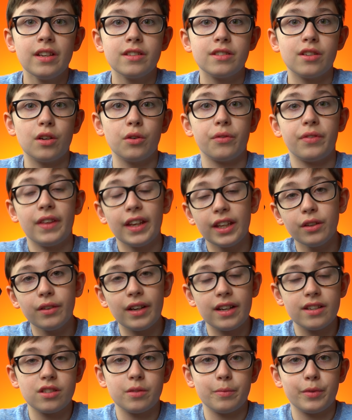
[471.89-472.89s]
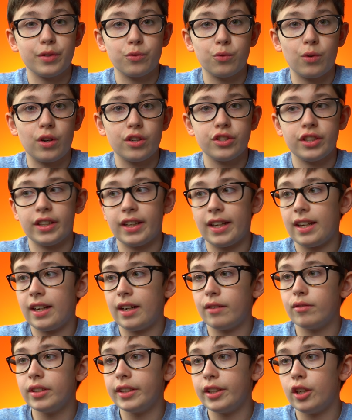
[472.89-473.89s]
So thank you guys so much for watching, and
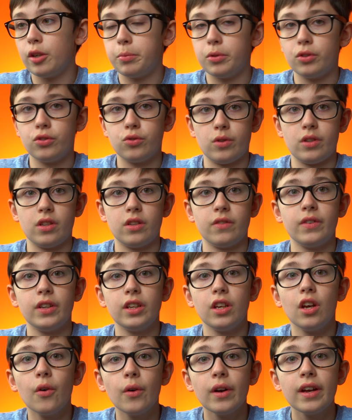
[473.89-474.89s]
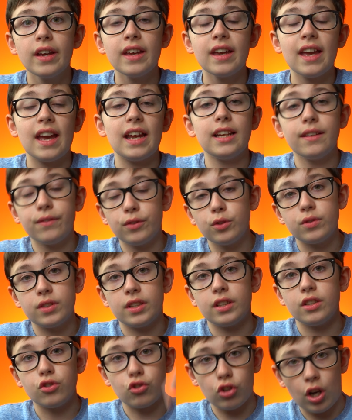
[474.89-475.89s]
I really hope you enjoyed this video. And if you
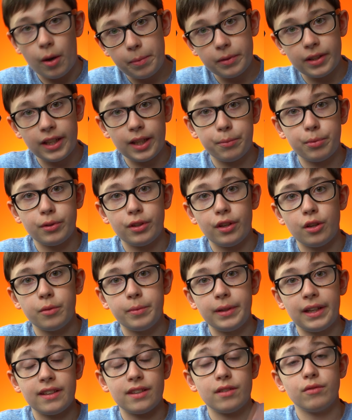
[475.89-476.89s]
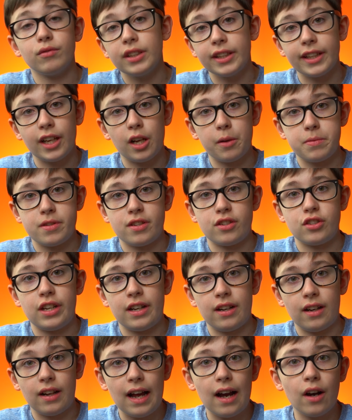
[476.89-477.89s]
did, drop a like below because it really helps the
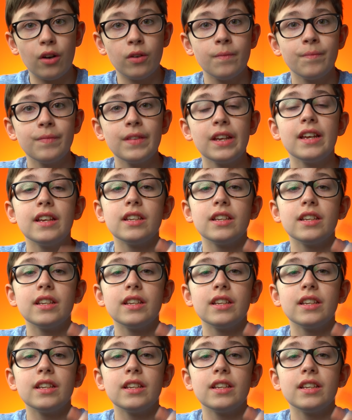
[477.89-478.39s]
channel out.